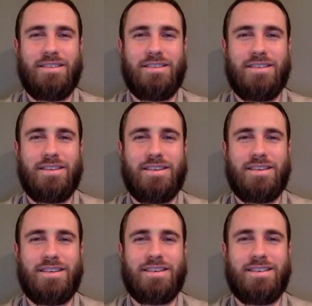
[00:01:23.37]

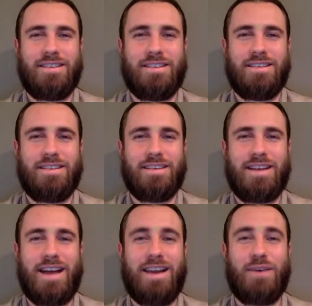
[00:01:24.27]
the
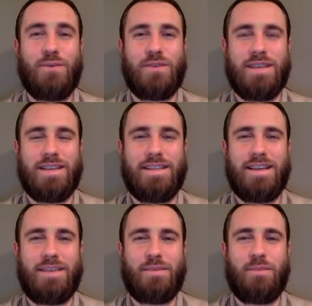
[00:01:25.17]
Kalakuta, the
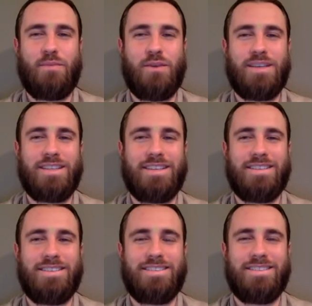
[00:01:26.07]
terrible poison,
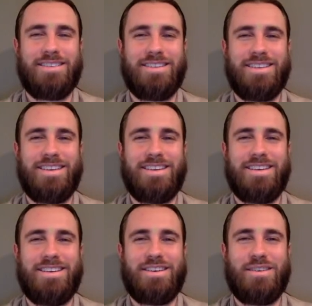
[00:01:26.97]

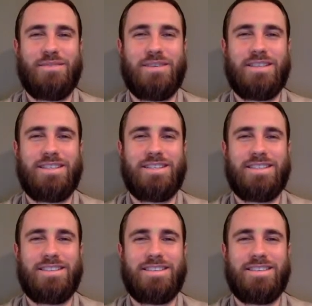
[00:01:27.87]

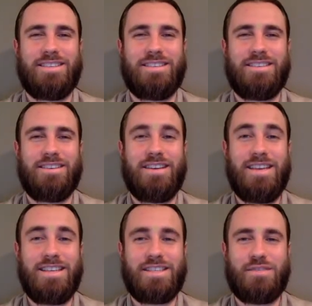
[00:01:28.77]
was
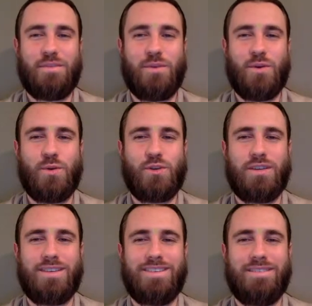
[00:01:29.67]
released from the
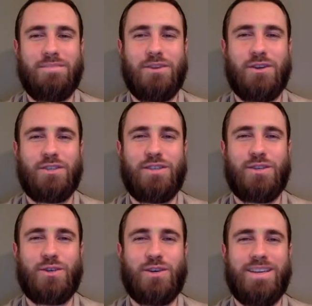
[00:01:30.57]
ocean because of the
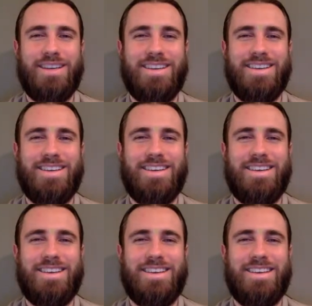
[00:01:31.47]
churning,
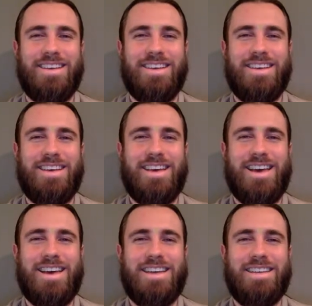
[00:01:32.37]

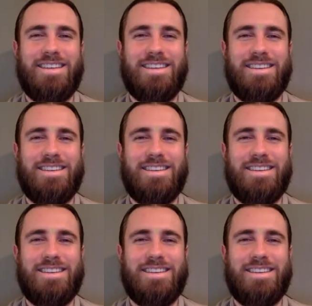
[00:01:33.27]
and